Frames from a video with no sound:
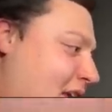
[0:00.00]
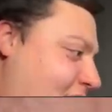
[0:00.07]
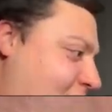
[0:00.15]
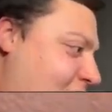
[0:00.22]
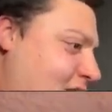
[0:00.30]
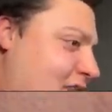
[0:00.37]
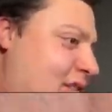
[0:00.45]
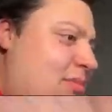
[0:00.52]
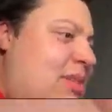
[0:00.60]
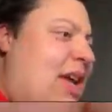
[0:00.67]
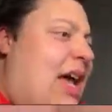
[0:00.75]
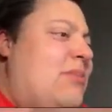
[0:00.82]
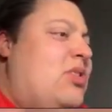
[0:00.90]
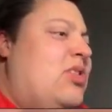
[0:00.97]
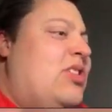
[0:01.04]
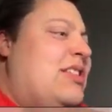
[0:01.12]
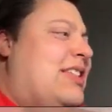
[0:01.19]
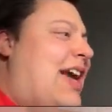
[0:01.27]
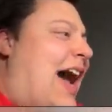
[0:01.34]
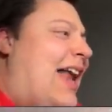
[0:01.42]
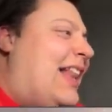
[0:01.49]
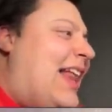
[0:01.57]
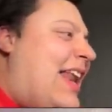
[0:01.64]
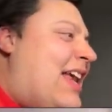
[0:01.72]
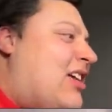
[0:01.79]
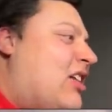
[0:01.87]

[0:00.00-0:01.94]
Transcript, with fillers: you know, sometimes you just gotta let it